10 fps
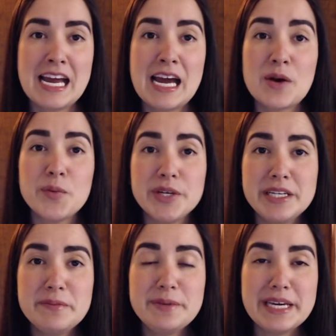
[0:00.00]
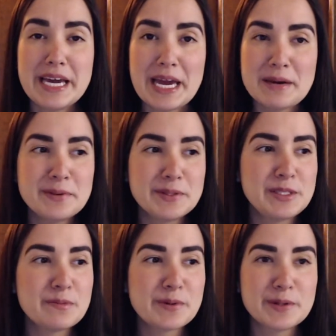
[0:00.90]
wouldn't be able
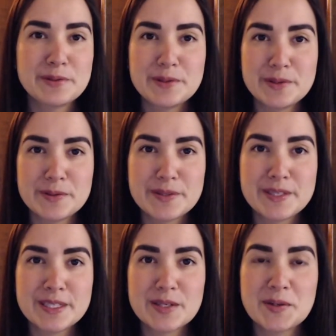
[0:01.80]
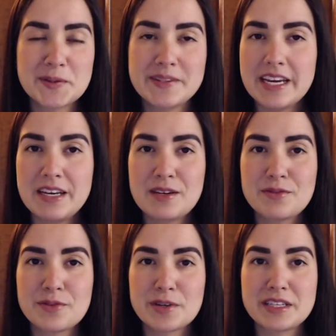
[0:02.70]
to produce content
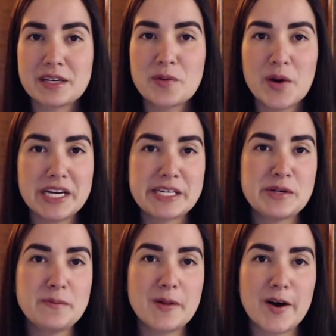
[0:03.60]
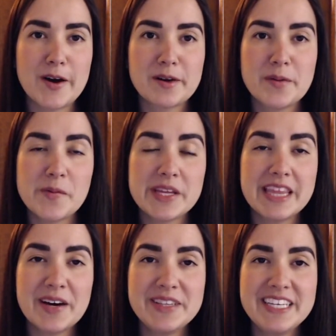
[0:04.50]
for the QualiQ blog
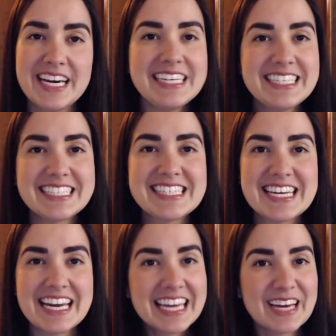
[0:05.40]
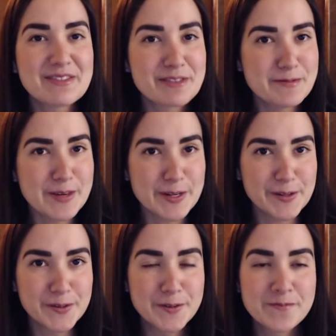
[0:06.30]
without the ideas that I get from
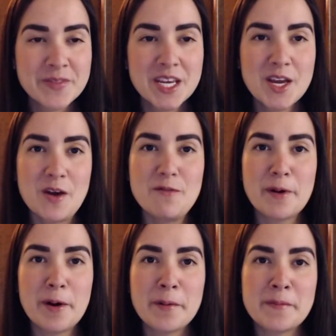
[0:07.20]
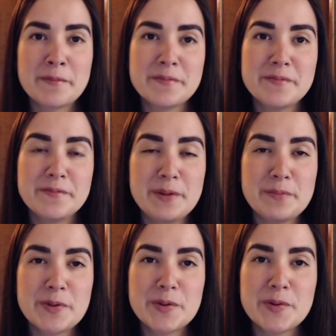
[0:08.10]
you, from
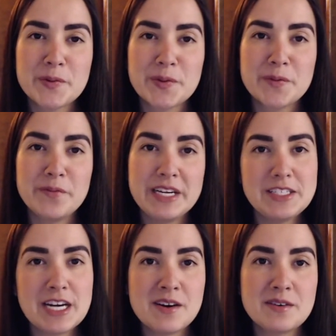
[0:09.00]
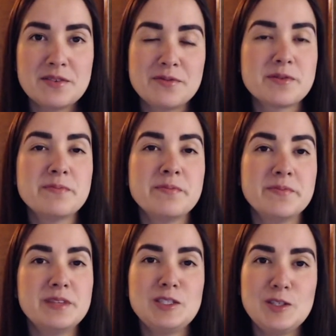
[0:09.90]
people who reach out, from
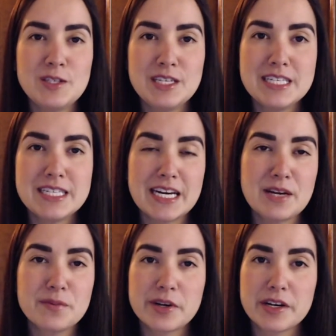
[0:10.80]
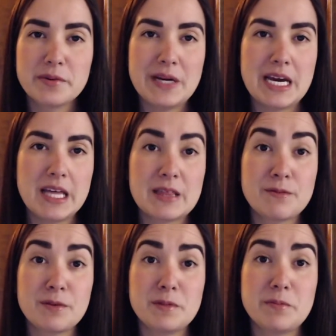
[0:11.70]
the students that I work with,
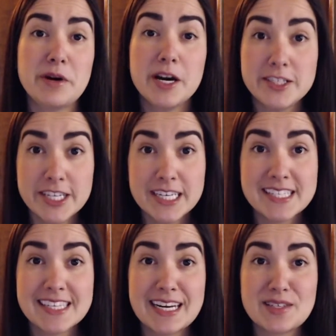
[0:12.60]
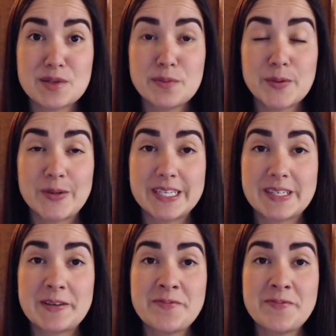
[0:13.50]
from the projects that I support.